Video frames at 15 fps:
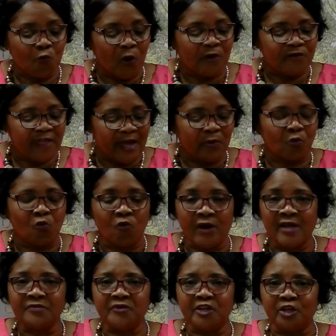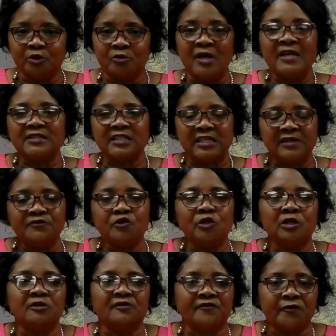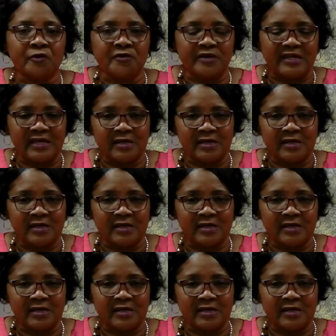of that with you to give you a little further